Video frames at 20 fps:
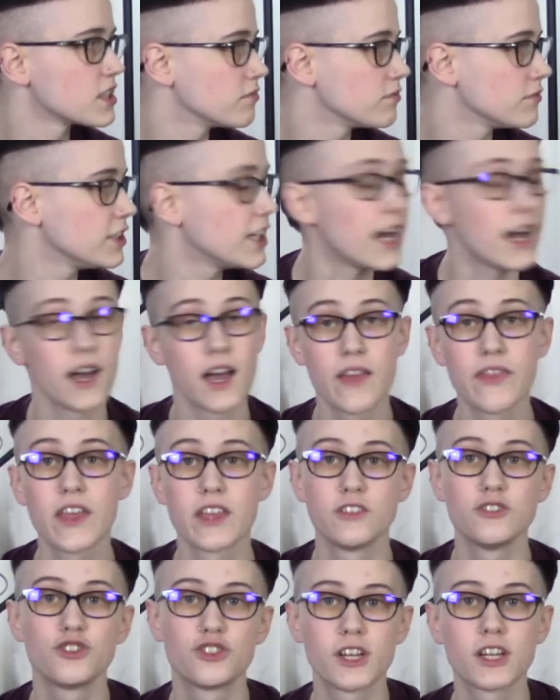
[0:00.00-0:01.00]
Yeah, and
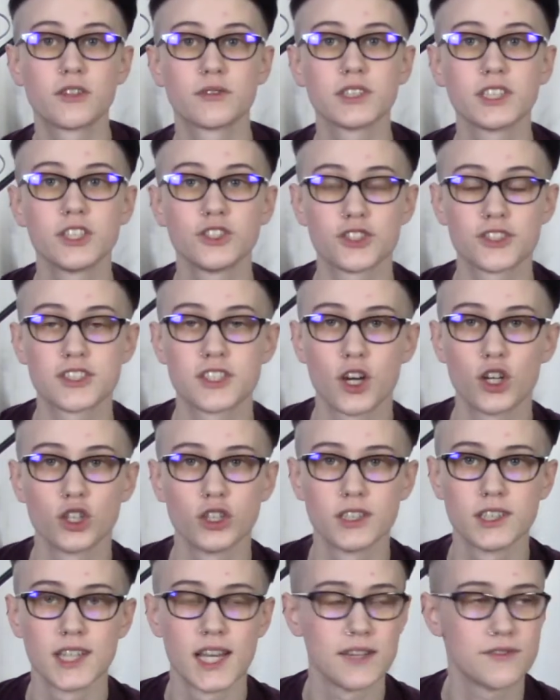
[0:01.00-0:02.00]
then generally just a
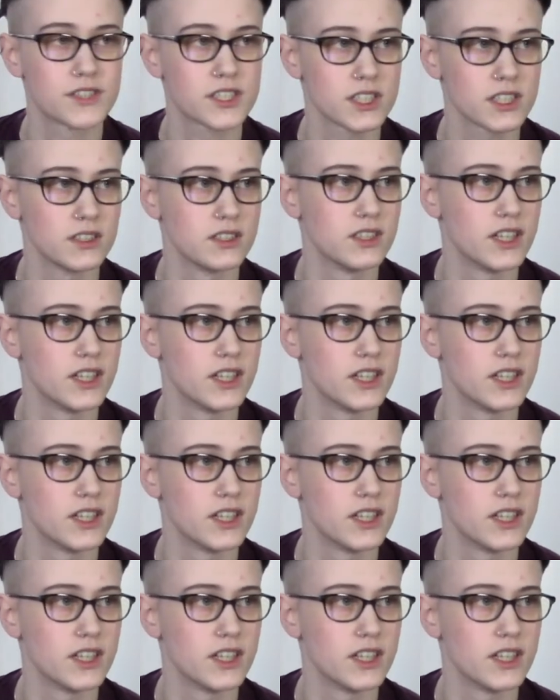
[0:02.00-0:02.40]
good life skill,